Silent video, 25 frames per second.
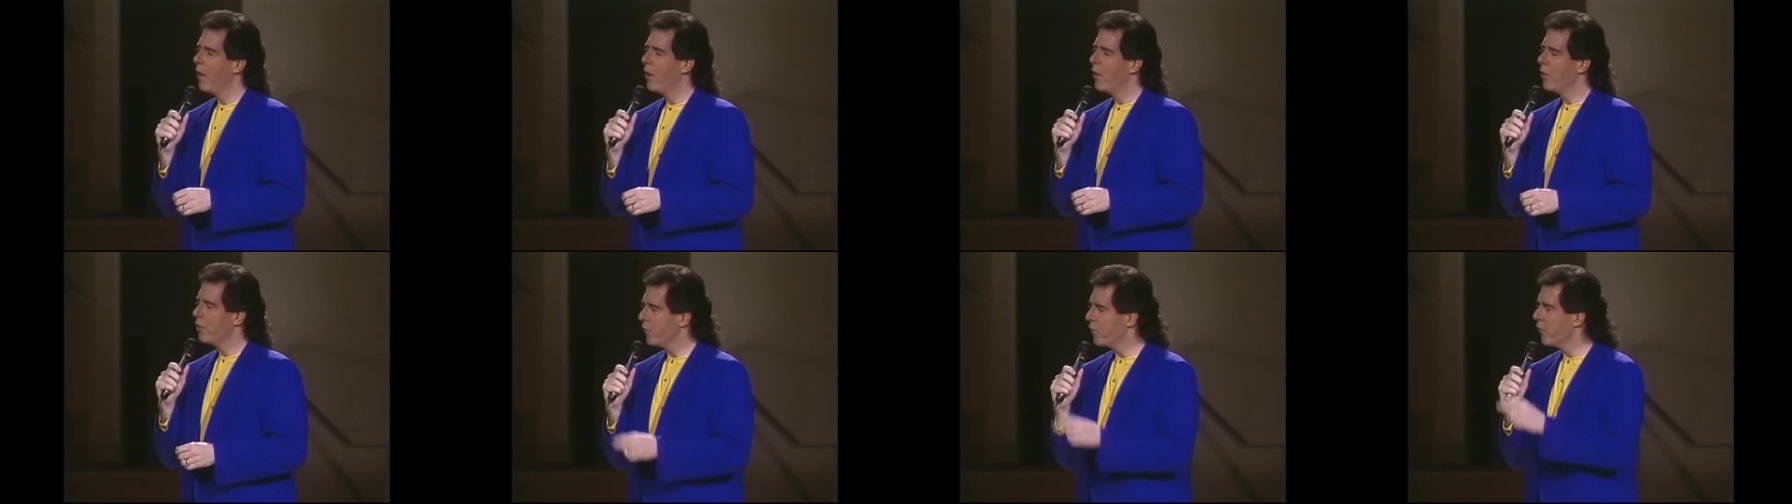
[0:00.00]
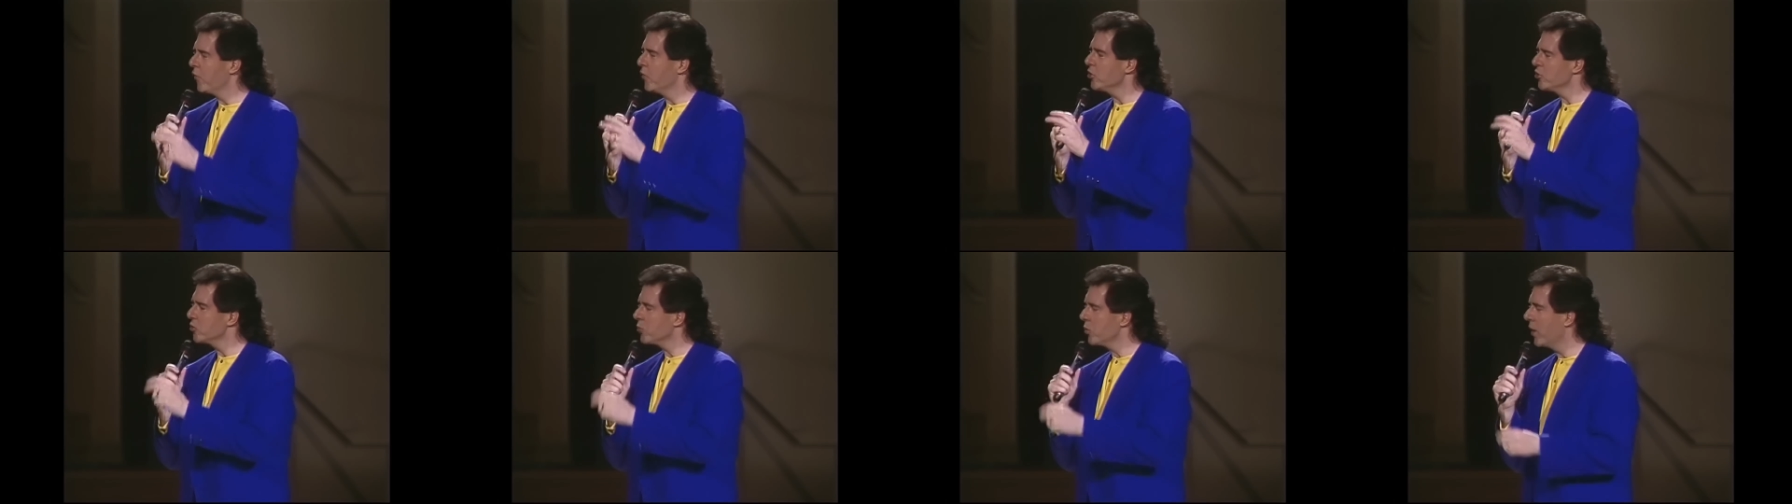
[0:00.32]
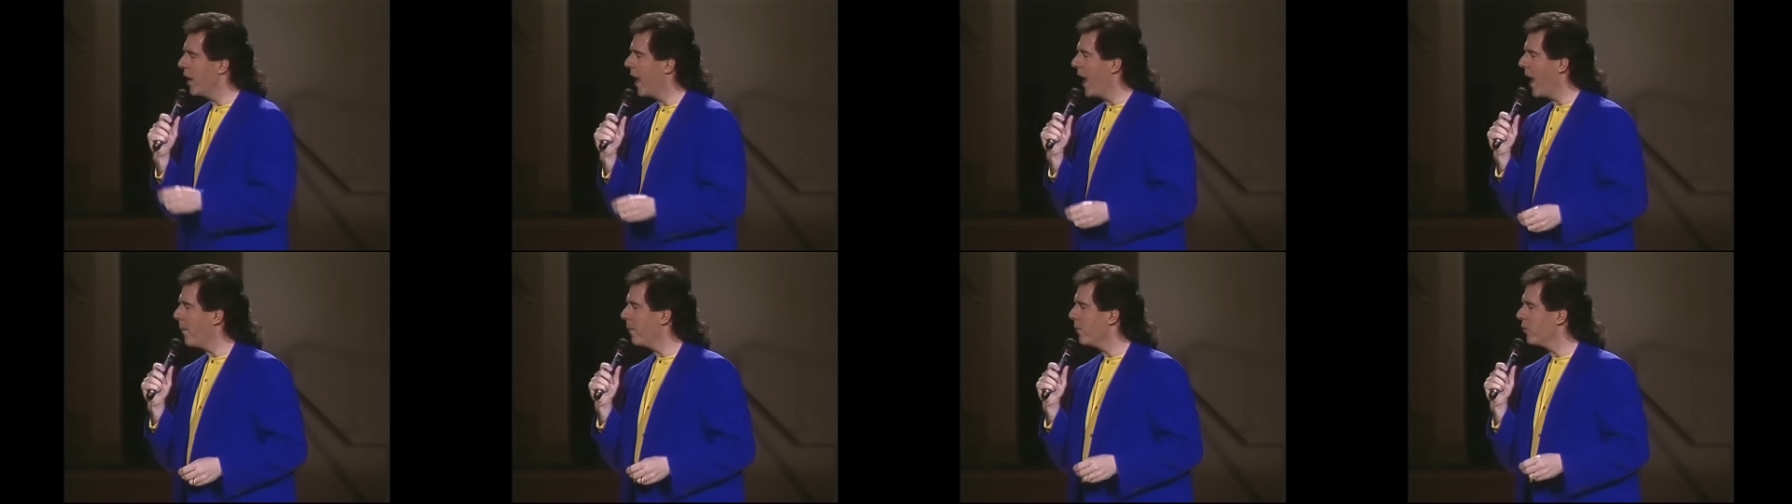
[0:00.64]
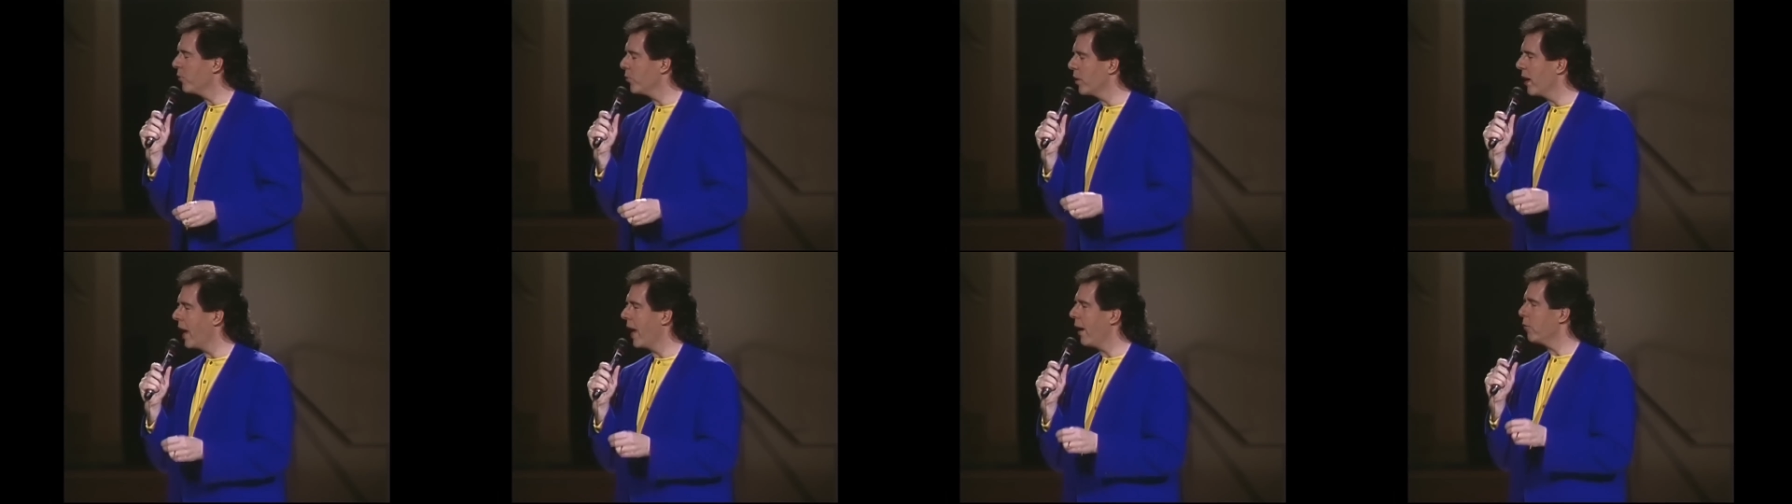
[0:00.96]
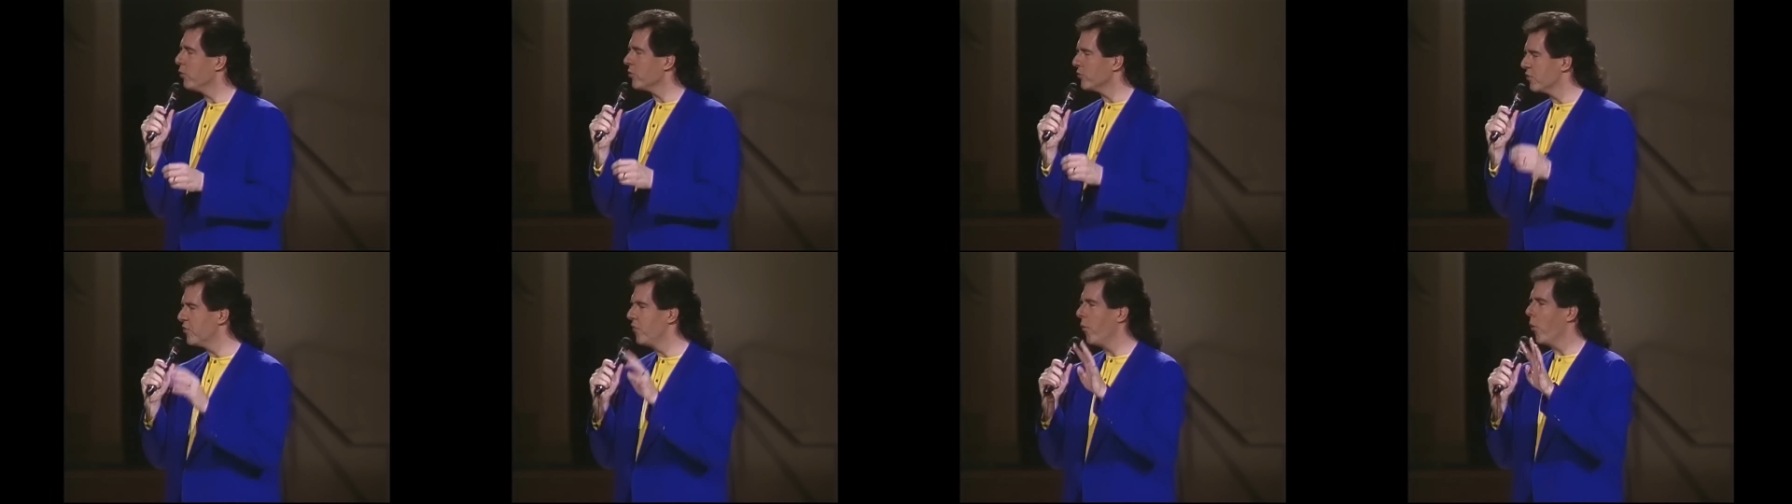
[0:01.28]
The first one happened when I
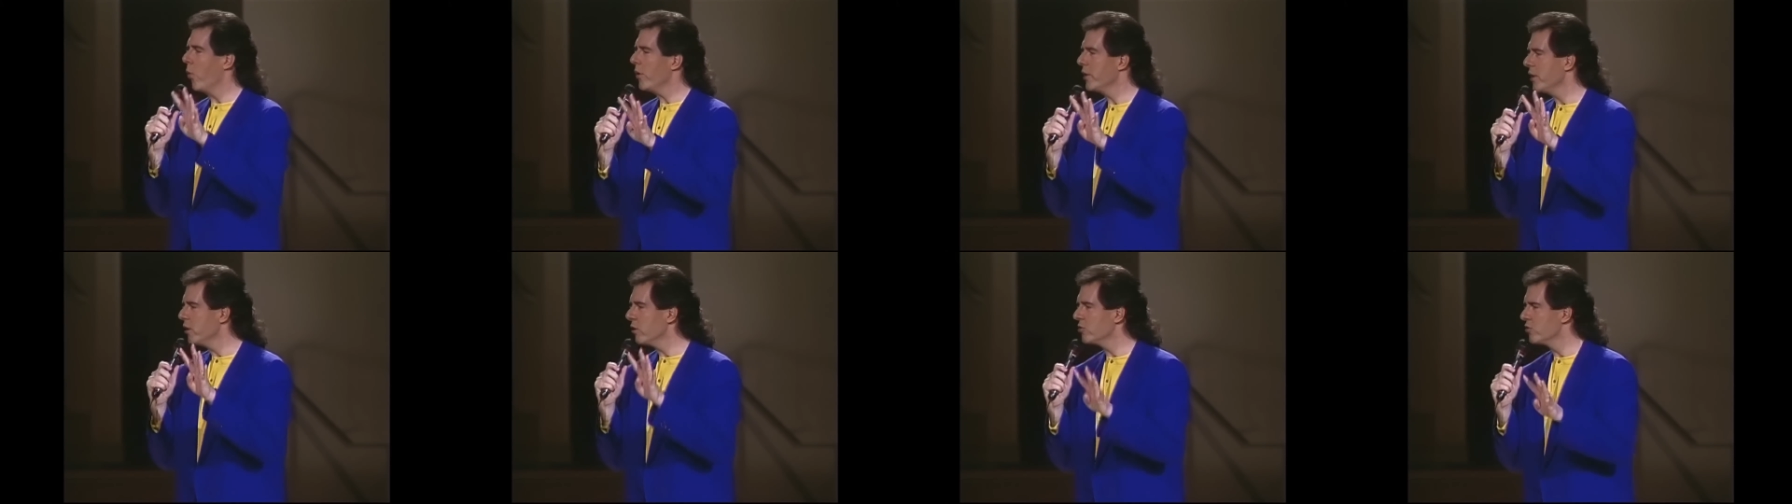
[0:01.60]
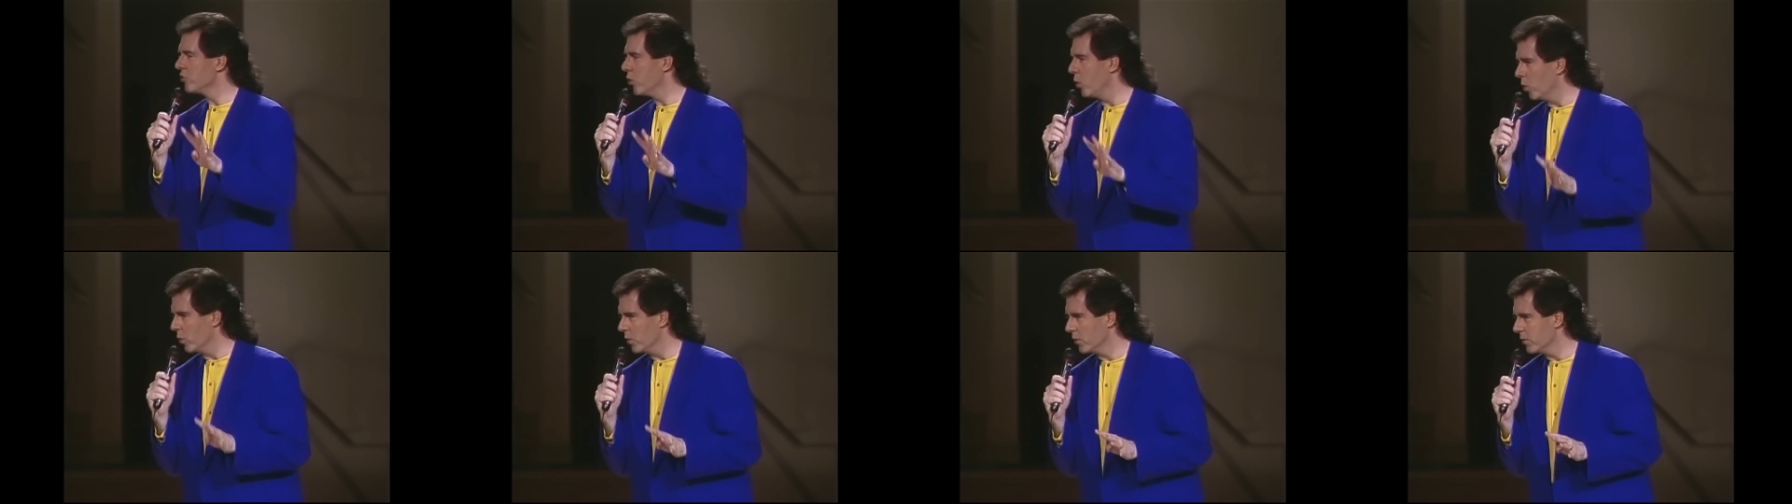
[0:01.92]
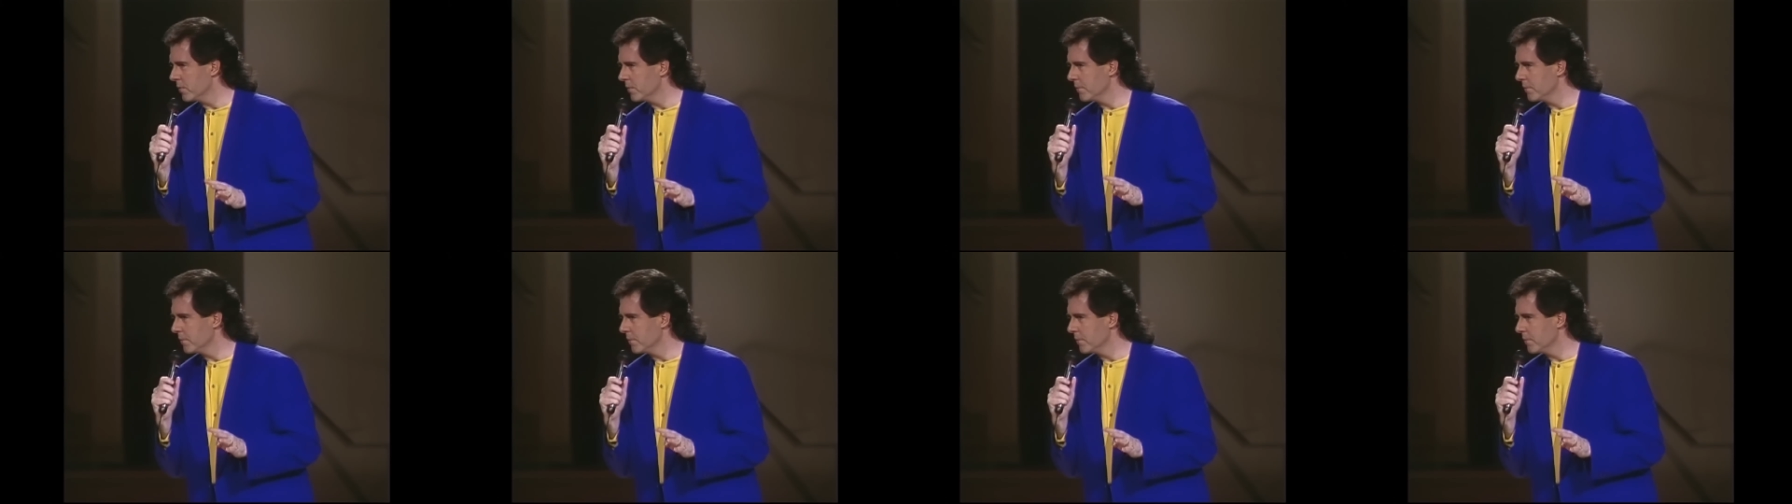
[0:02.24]
was four years old.